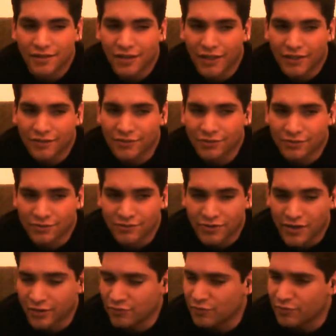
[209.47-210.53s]
like to
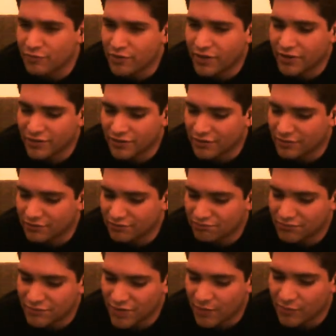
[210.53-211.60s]
trying to impress and
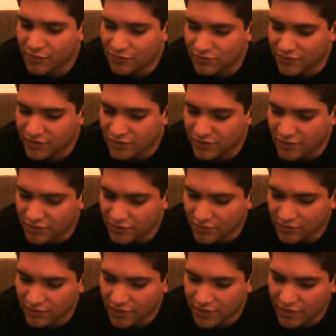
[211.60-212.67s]
demonstrate that
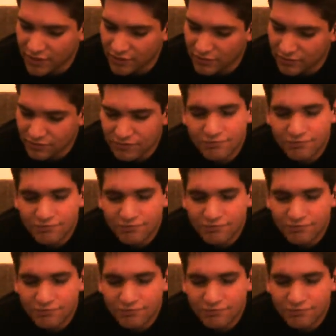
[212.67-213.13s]
you can